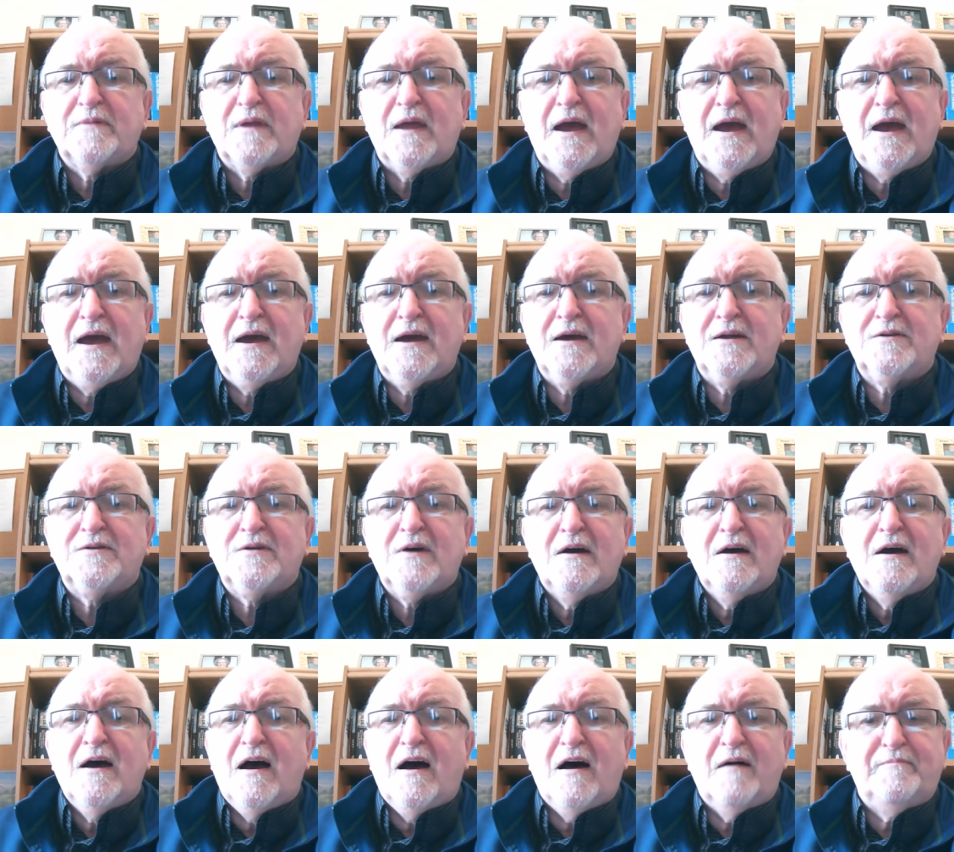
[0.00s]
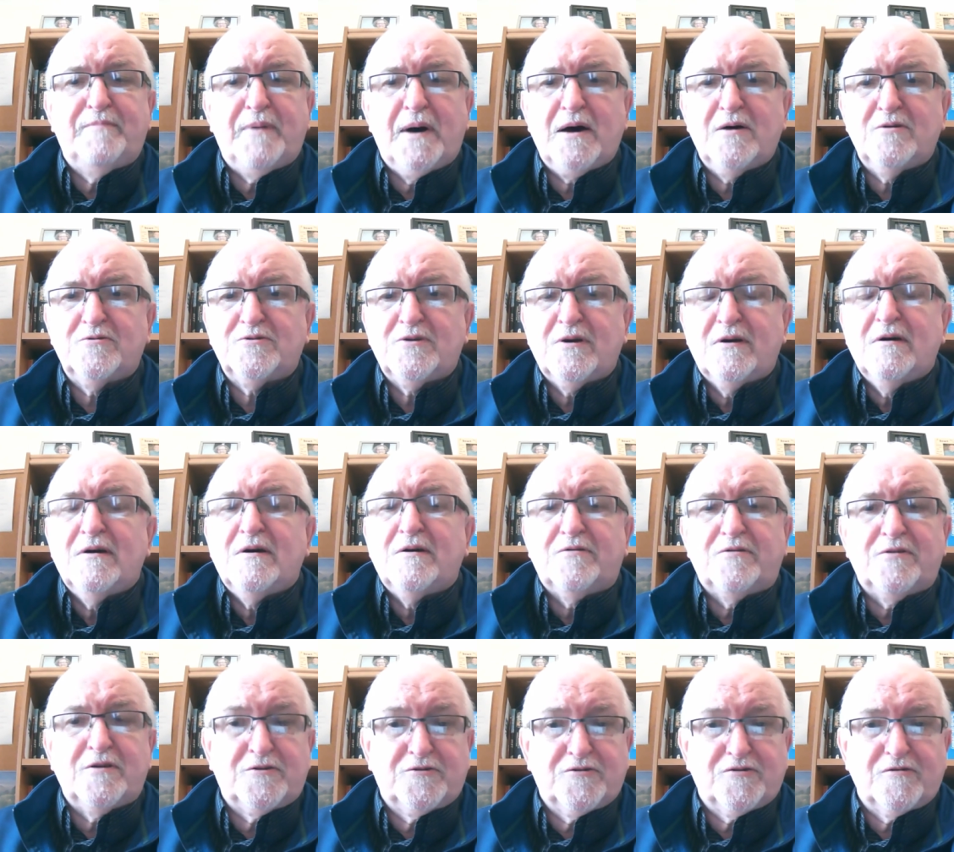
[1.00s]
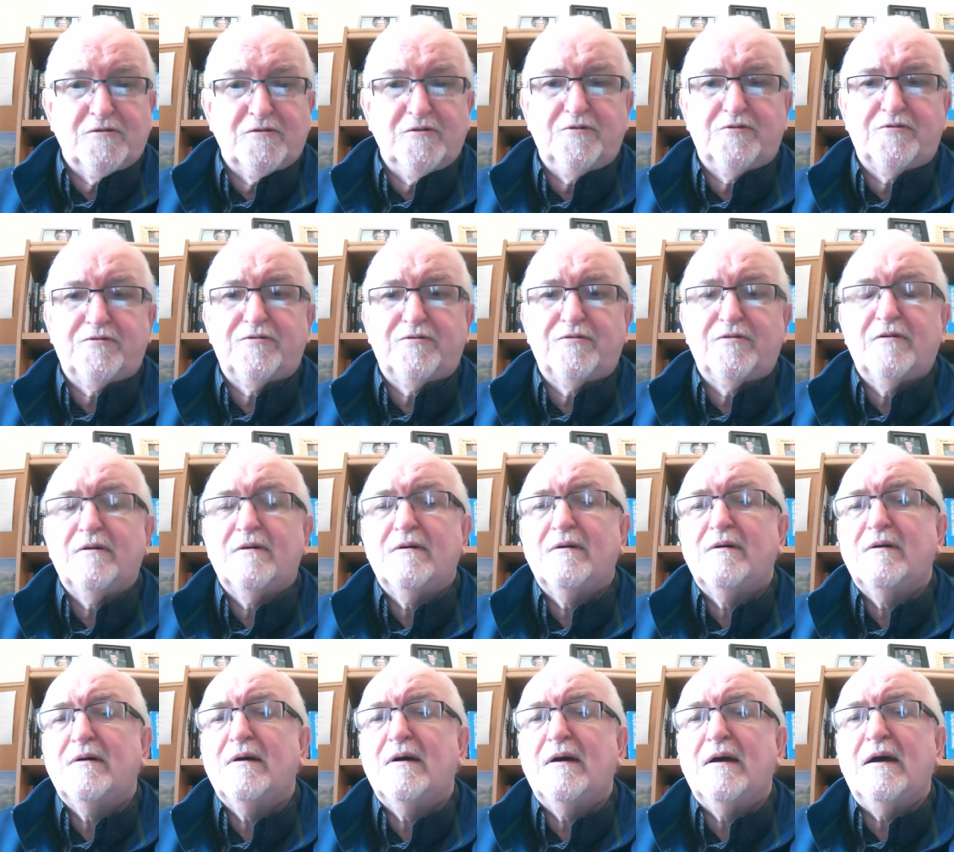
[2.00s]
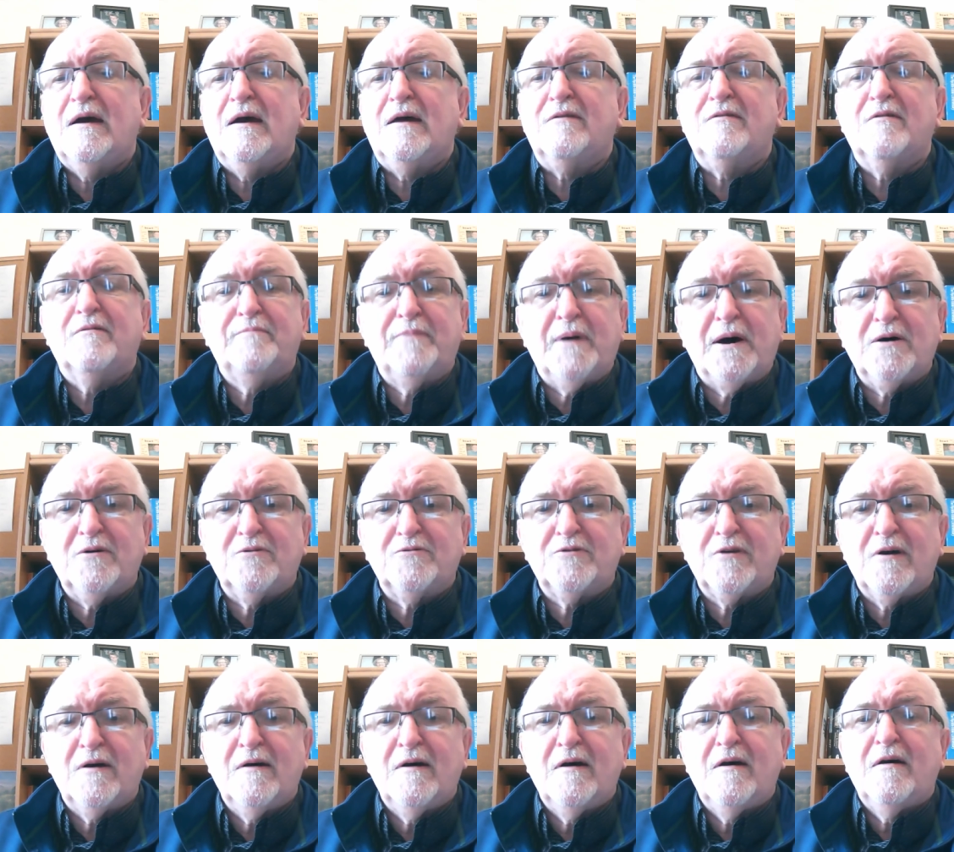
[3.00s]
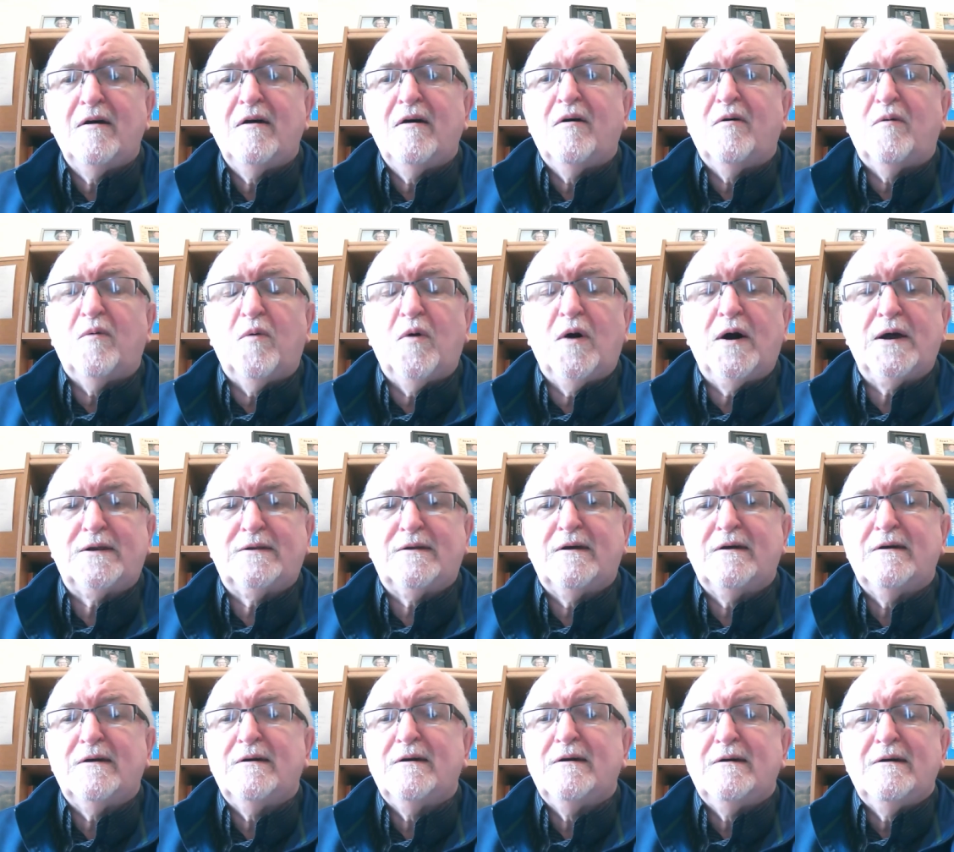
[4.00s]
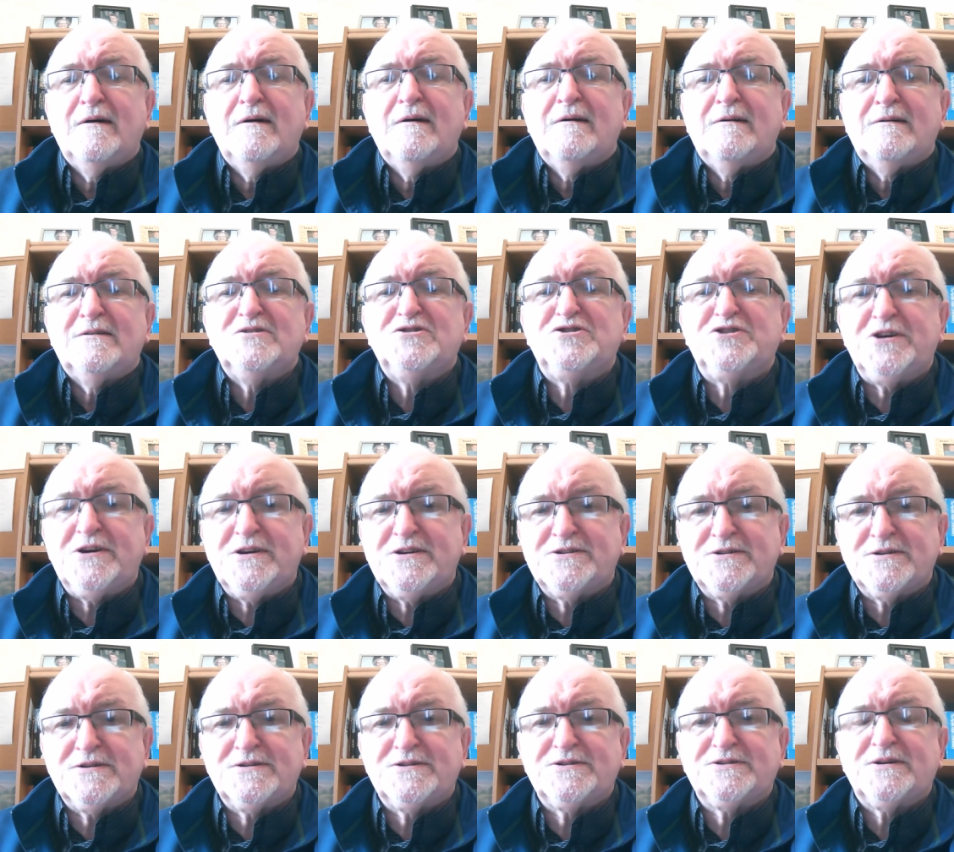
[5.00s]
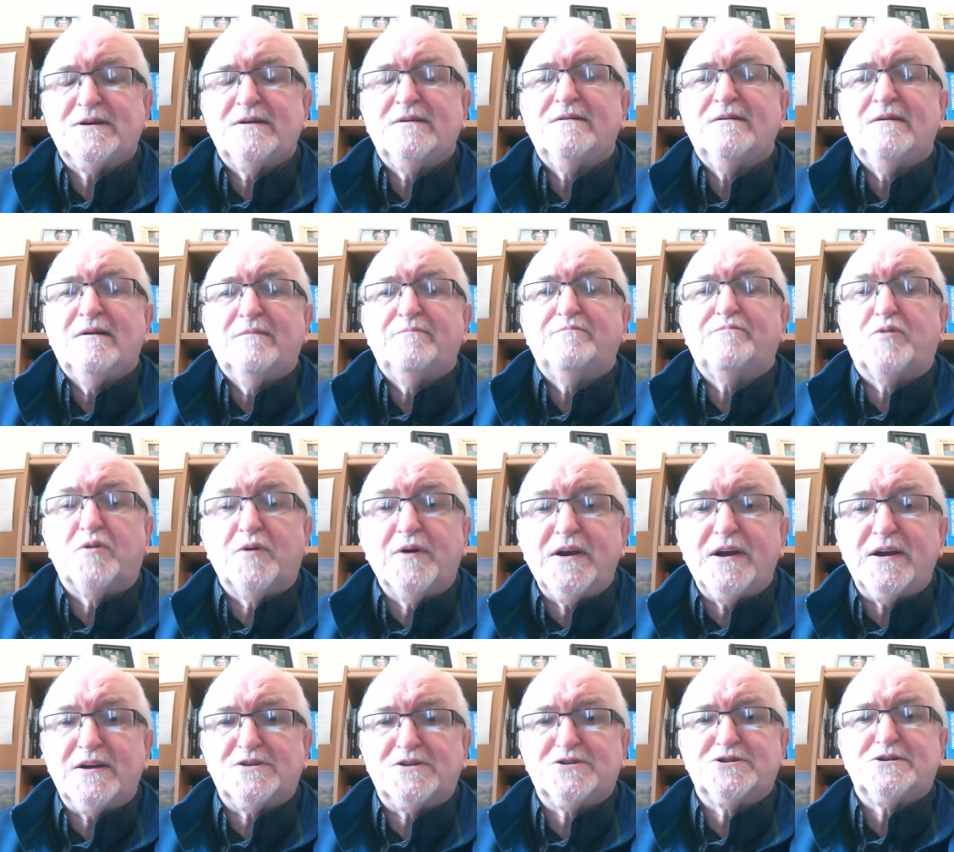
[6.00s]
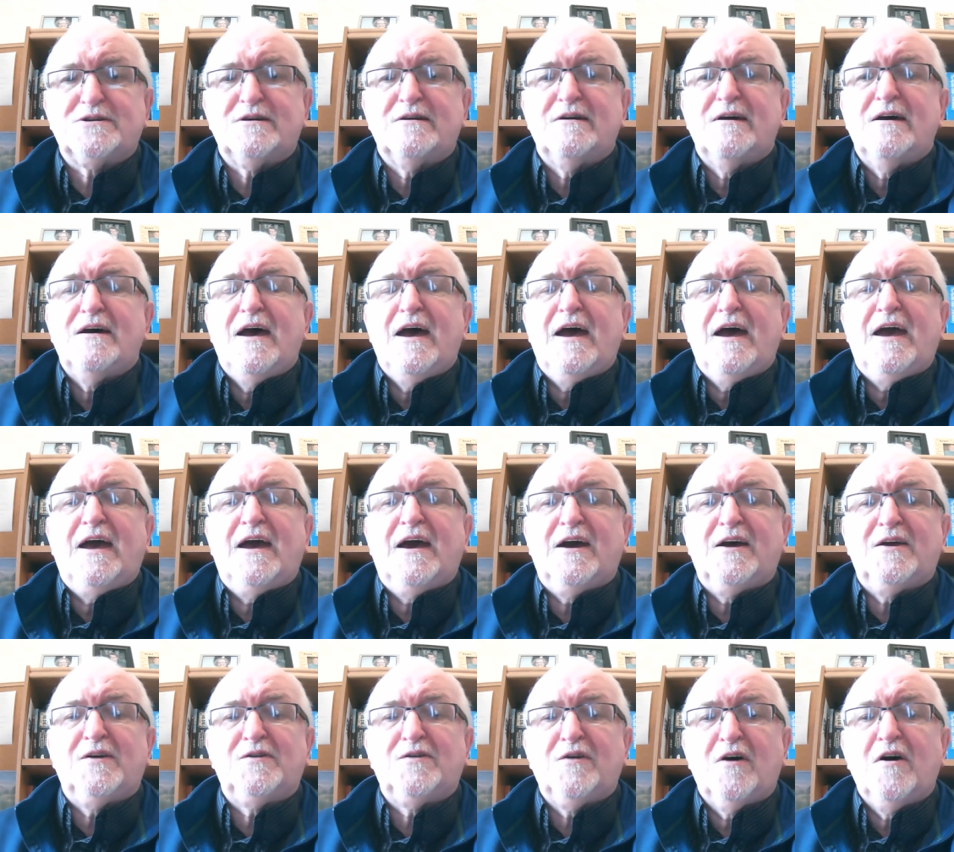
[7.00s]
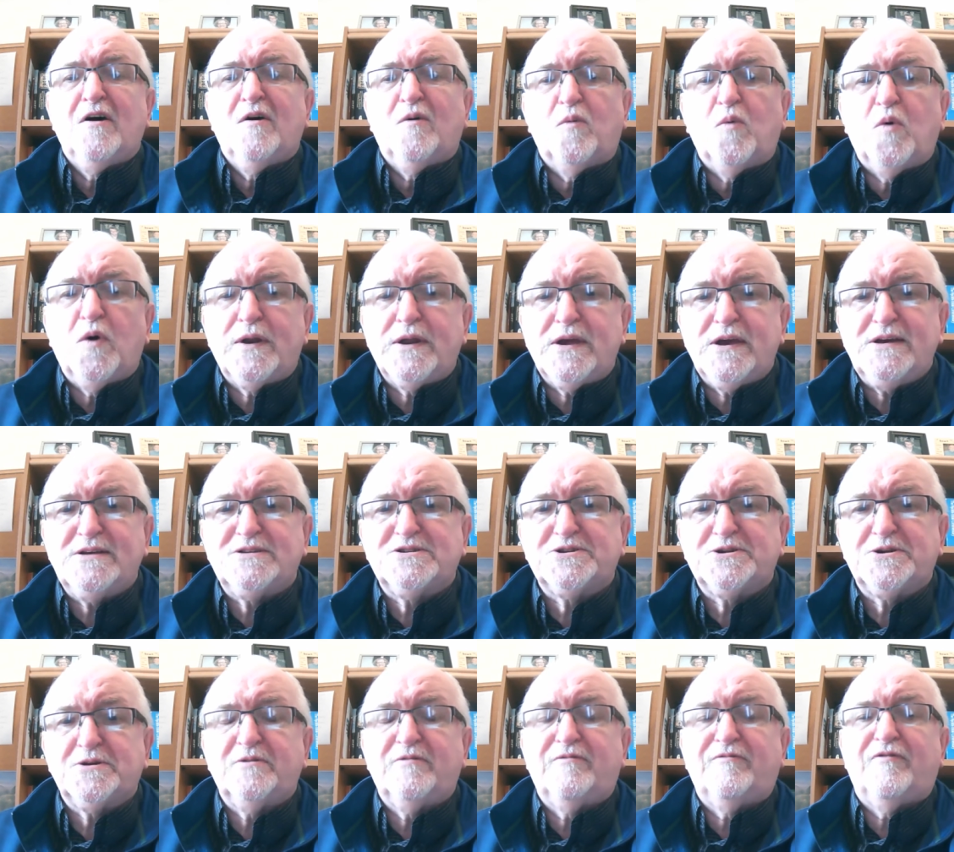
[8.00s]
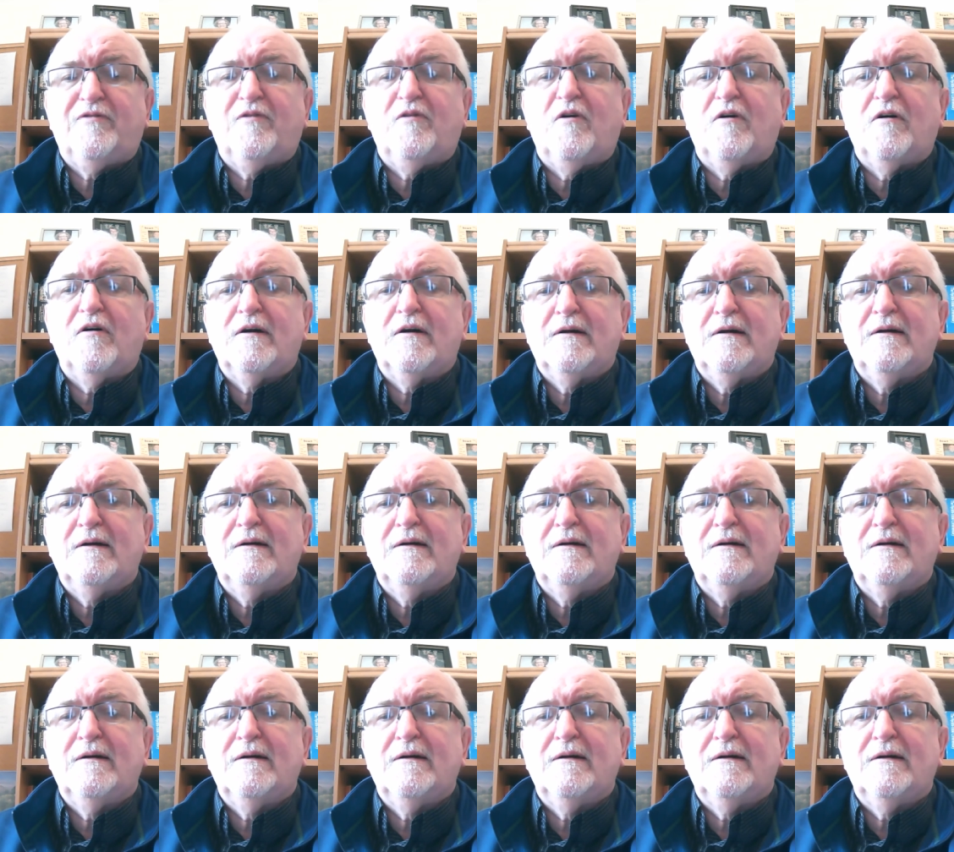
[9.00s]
and about the truth and about what Jesus preached and what he stood for.